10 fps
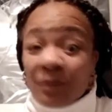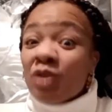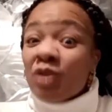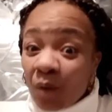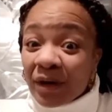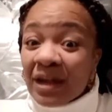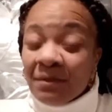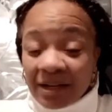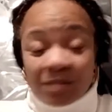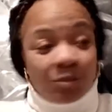them knowing,
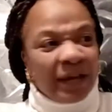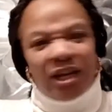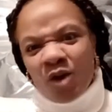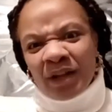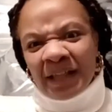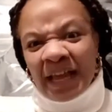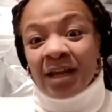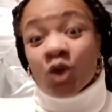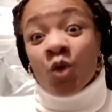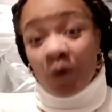because when they know that they're
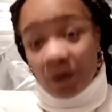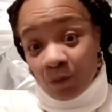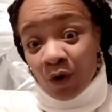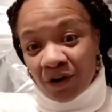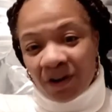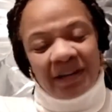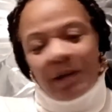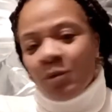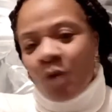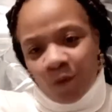doing work, they
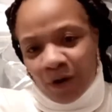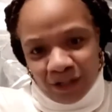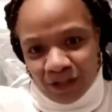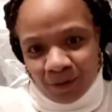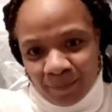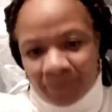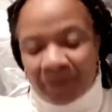won't want to do it.